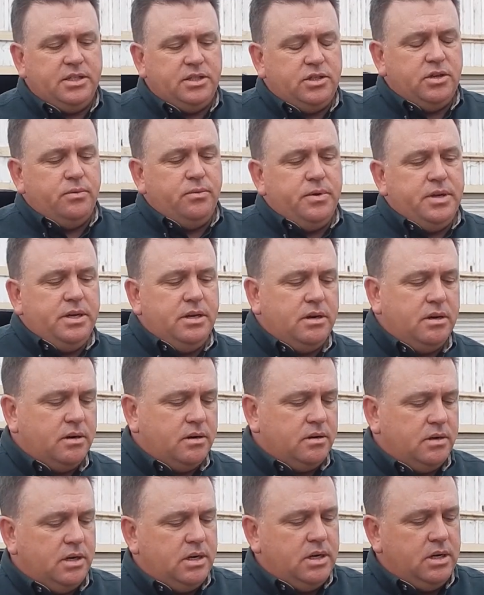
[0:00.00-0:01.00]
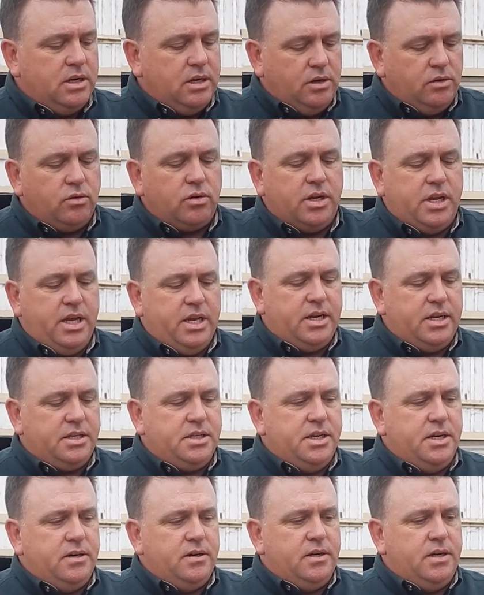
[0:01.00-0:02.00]
So we are an organic
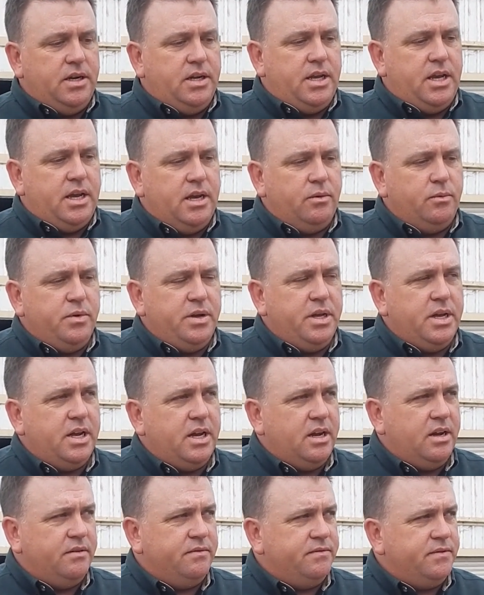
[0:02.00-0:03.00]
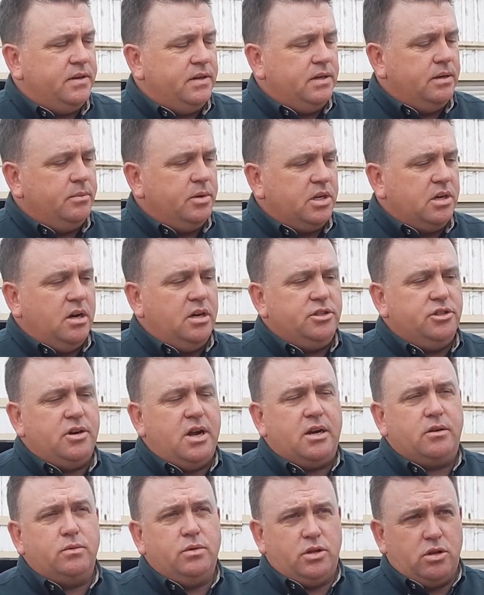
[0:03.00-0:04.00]
dairy, and we have a
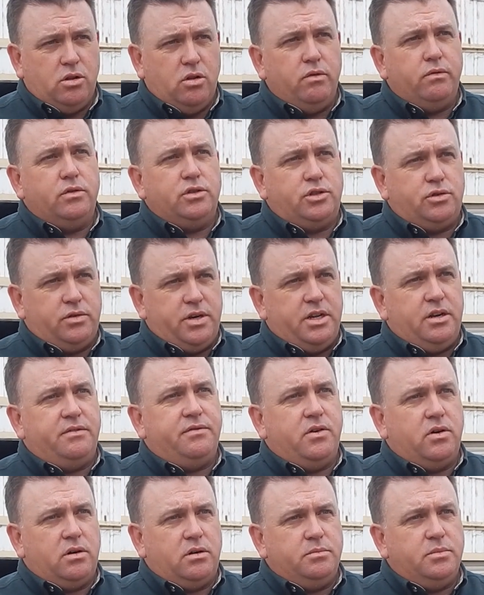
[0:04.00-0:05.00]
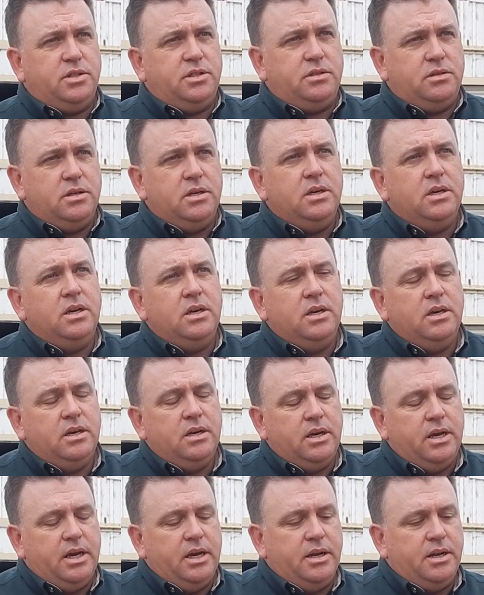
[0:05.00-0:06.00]
contract with Clover Stornetta Farms,
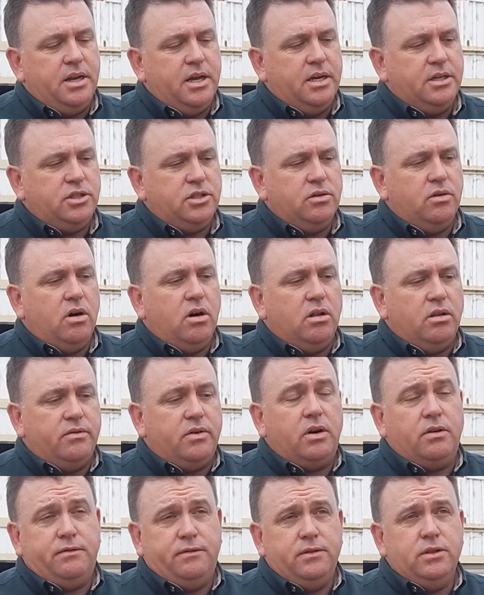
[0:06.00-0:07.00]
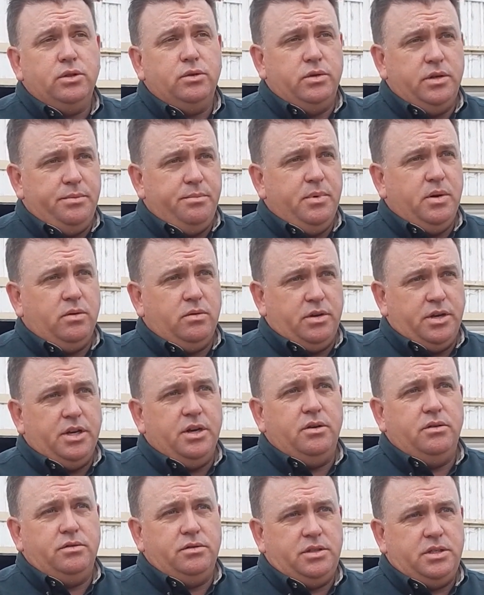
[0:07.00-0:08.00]
and so all of our fluid milk
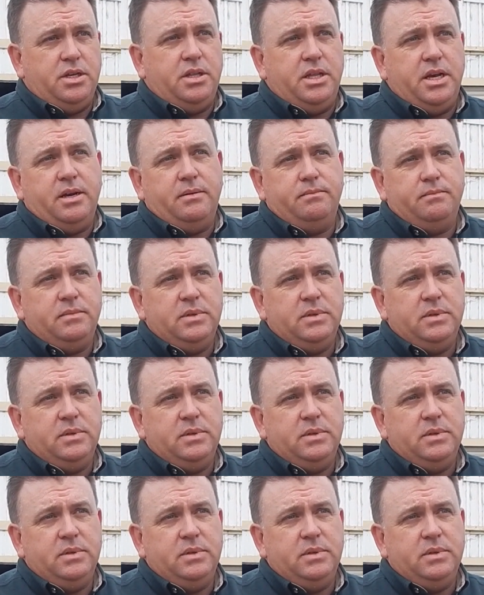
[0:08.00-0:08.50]
goes to them.